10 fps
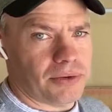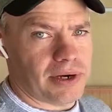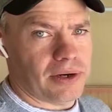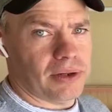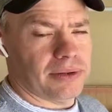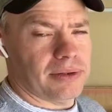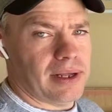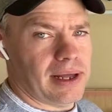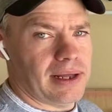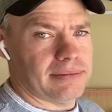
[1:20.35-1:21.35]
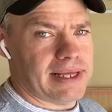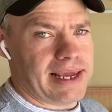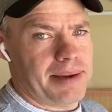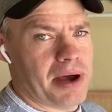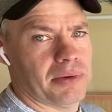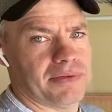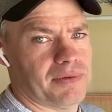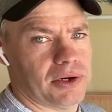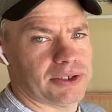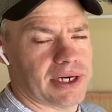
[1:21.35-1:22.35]
griddle they came out with
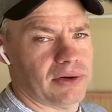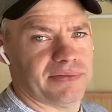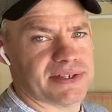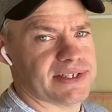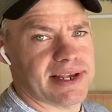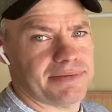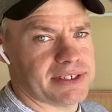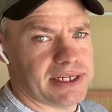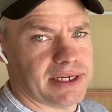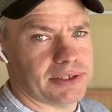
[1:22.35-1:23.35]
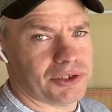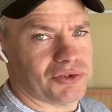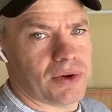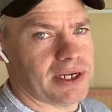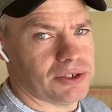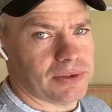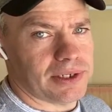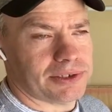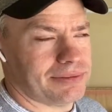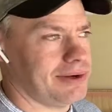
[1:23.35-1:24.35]
first. I don't know if it was a 17 inch or 22
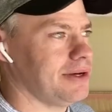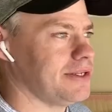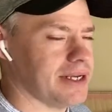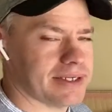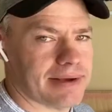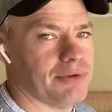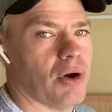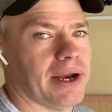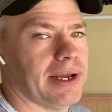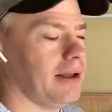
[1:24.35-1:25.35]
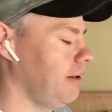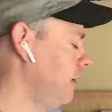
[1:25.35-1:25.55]
inch or 36, I have no idea.